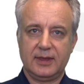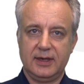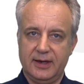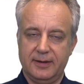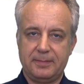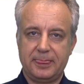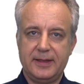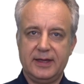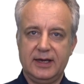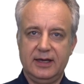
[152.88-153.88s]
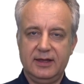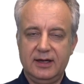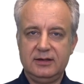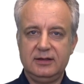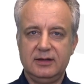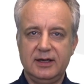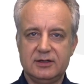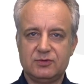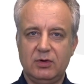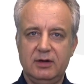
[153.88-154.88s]
Yeah. And then
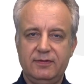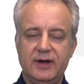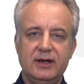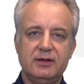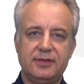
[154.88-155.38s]
there's one final